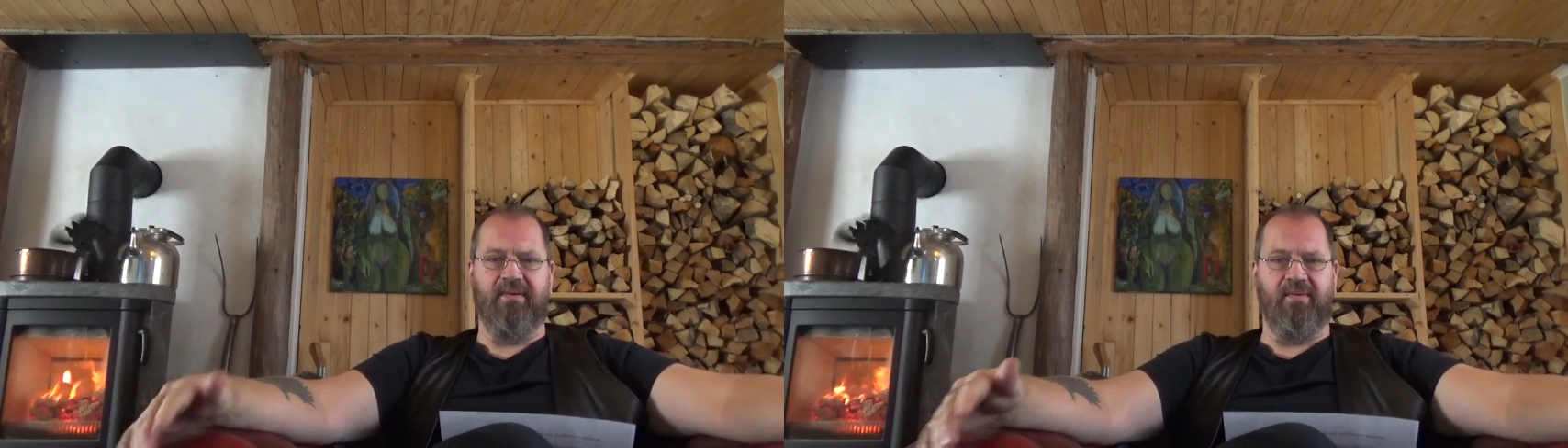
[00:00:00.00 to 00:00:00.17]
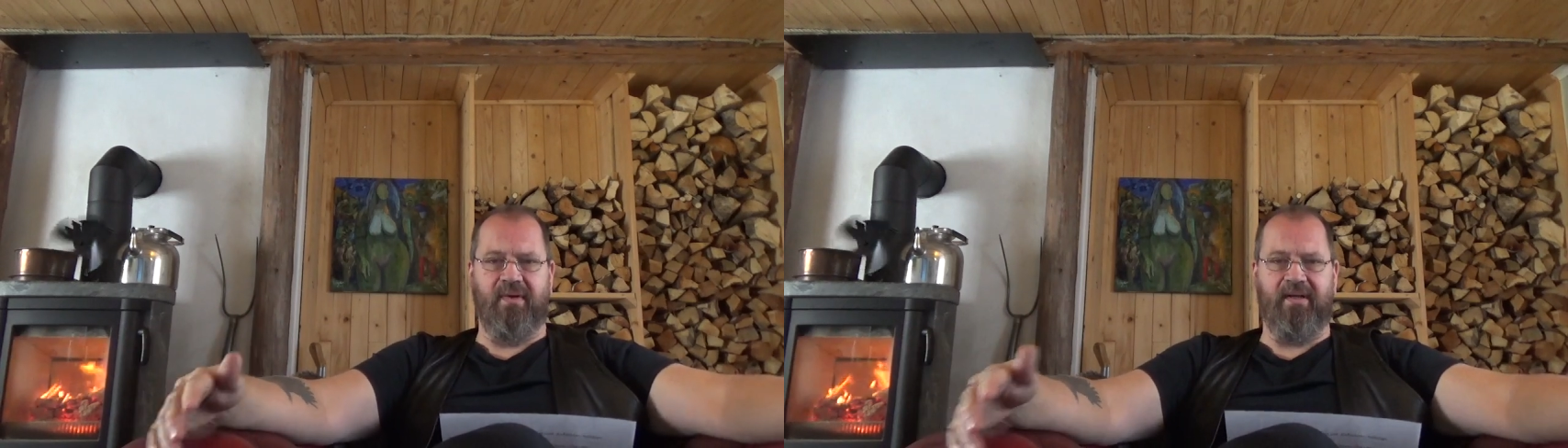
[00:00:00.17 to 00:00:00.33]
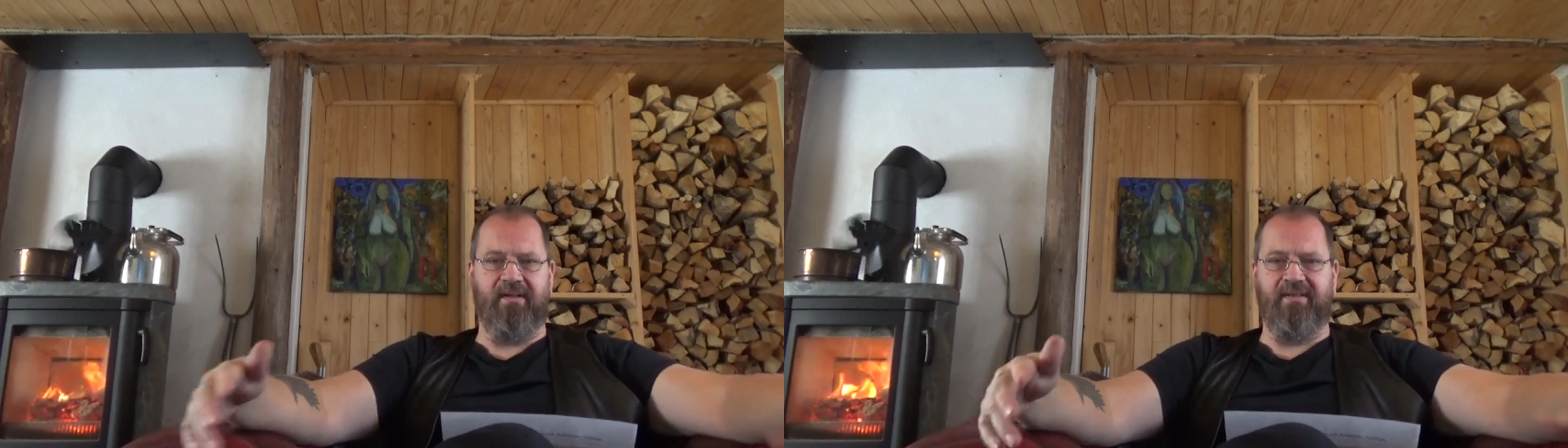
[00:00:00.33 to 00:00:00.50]

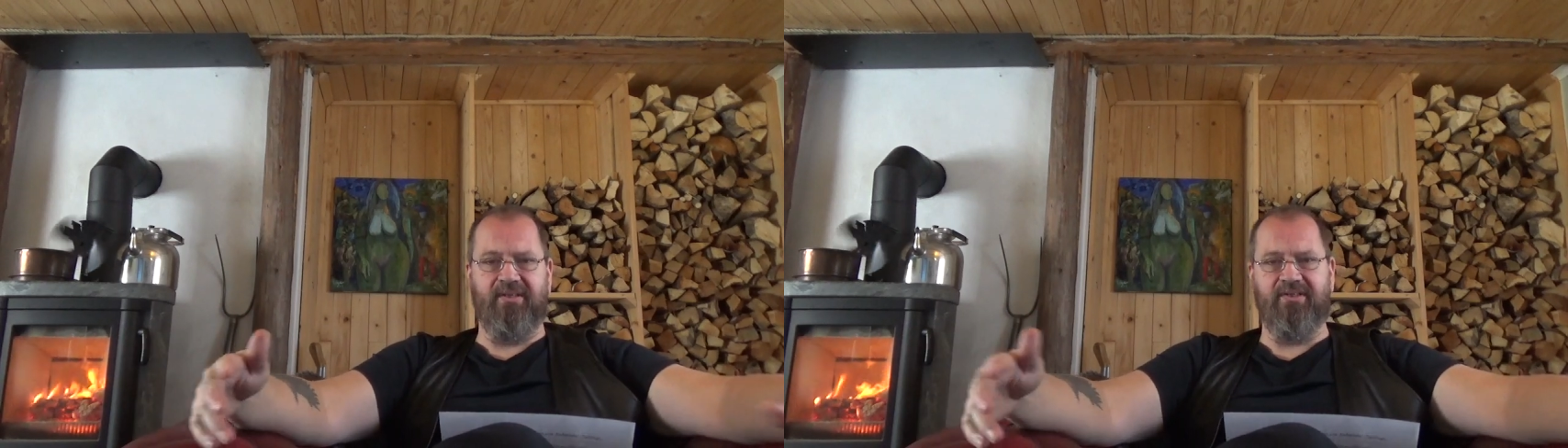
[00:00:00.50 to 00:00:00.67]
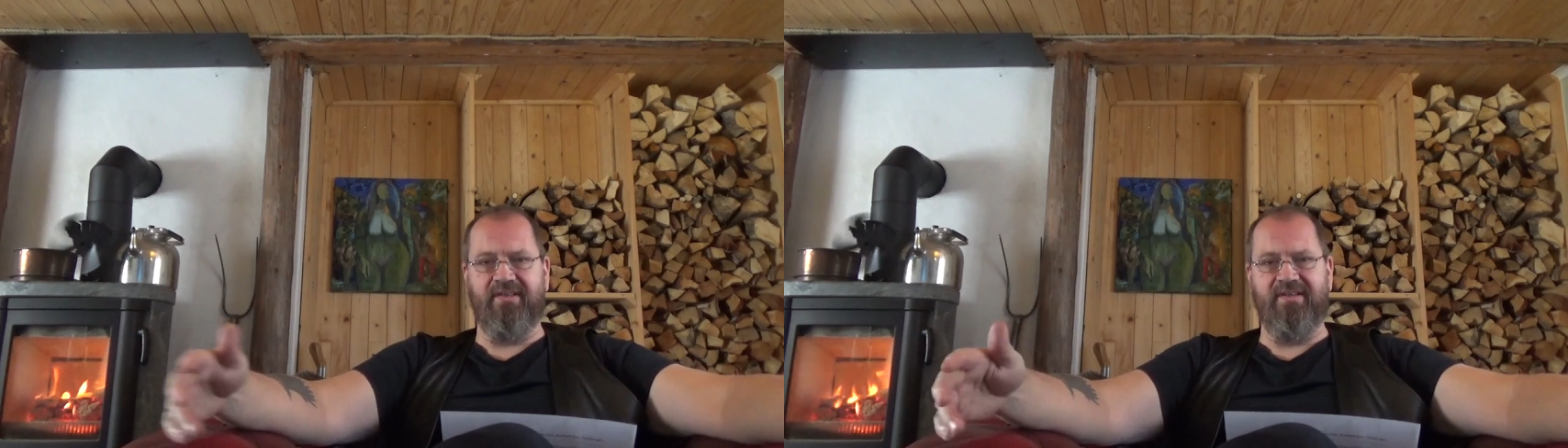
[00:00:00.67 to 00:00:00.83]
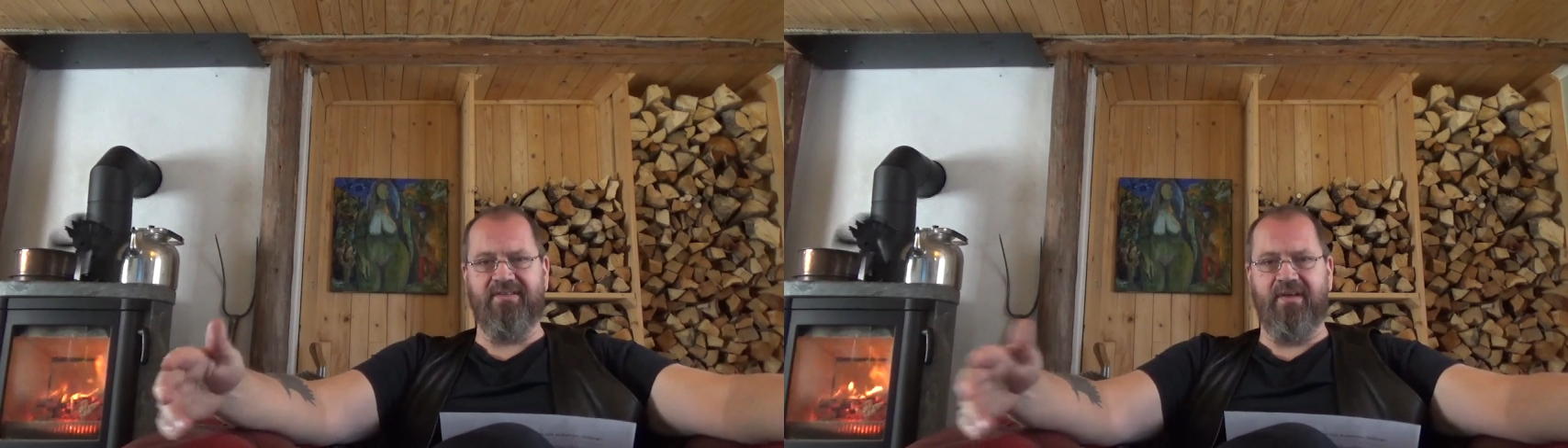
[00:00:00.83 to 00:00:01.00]
well,
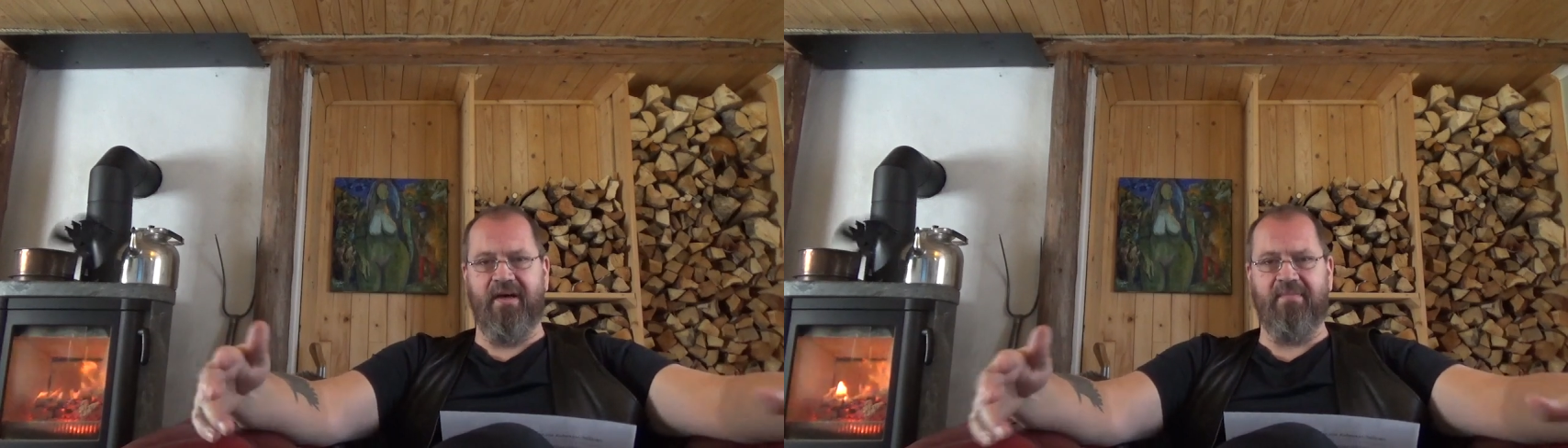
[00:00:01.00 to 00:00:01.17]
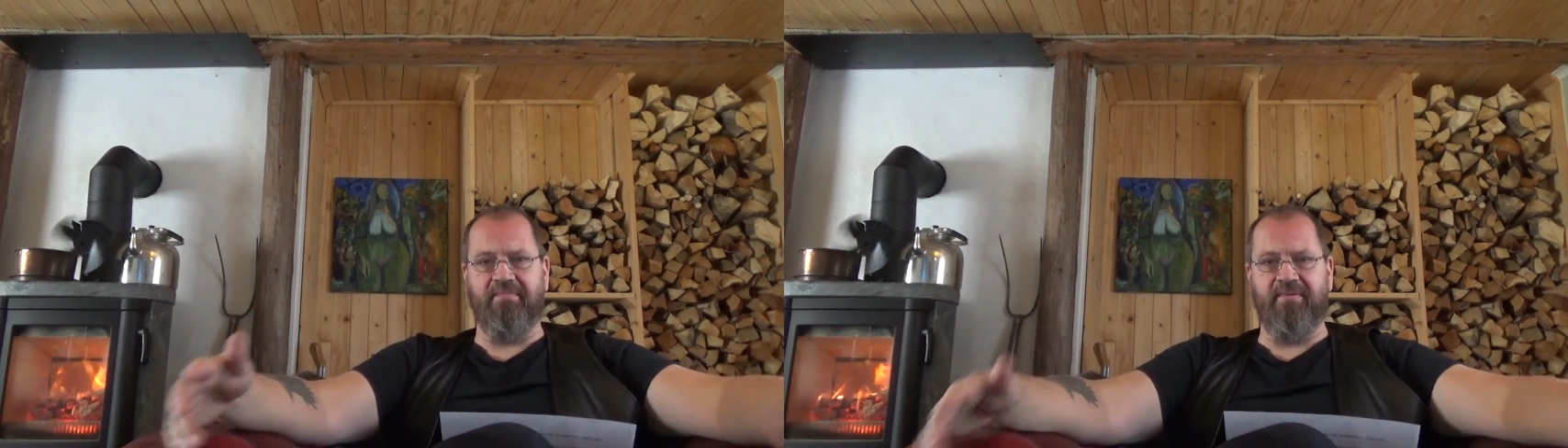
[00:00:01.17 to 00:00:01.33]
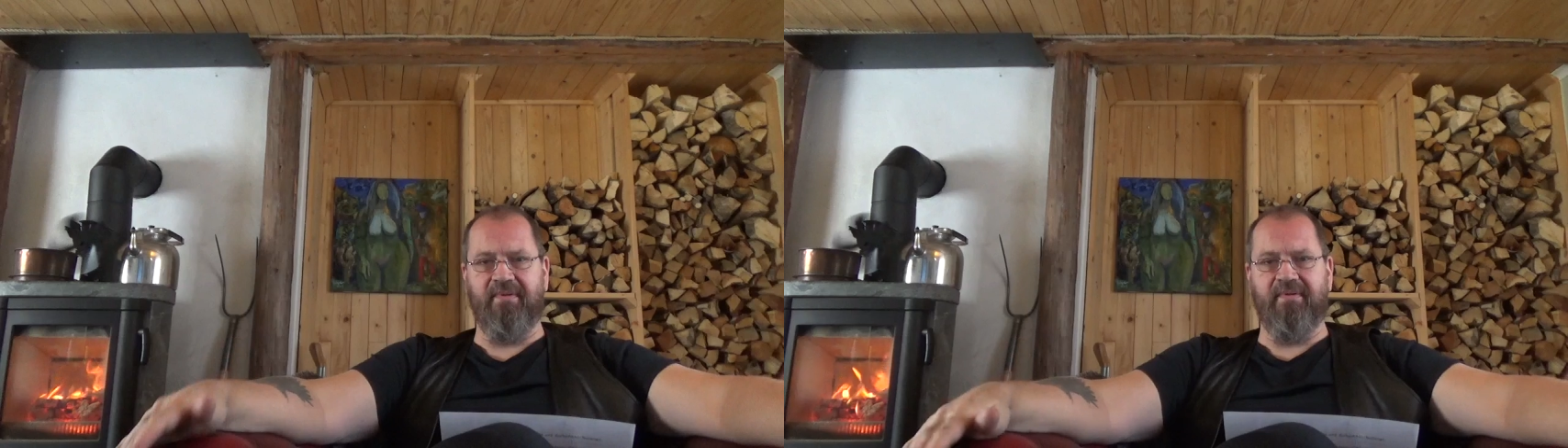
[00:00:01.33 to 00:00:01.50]
these things
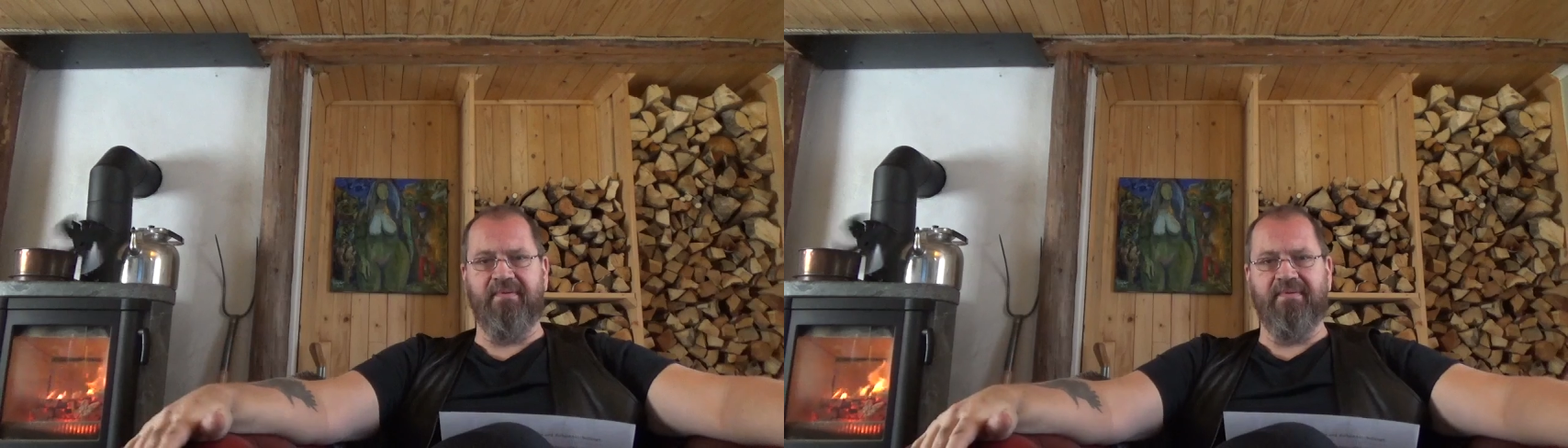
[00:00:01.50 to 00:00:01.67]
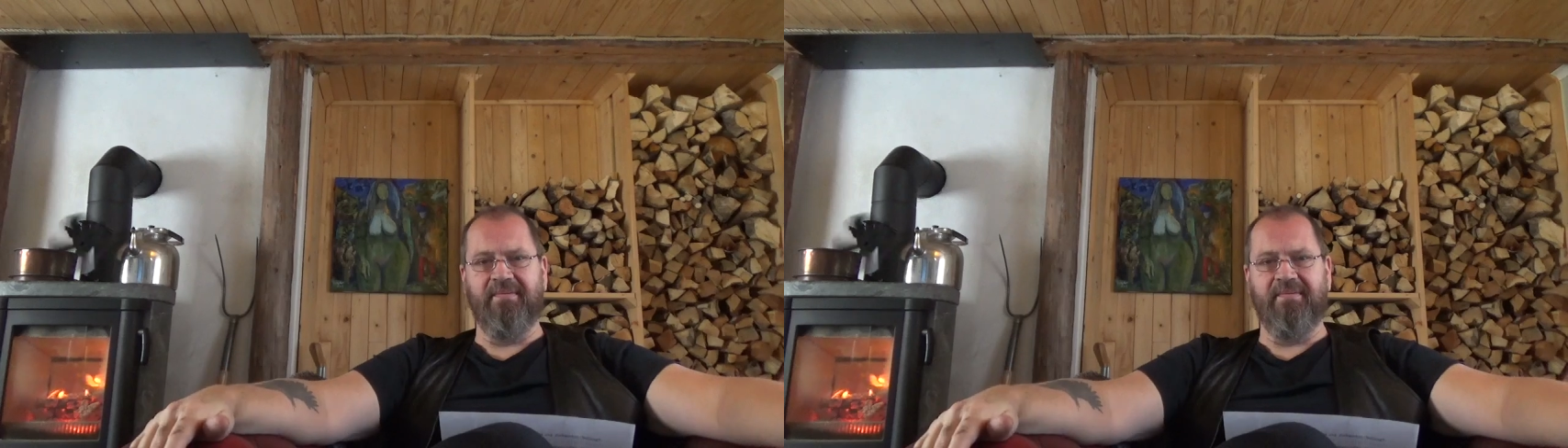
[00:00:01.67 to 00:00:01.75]
happen.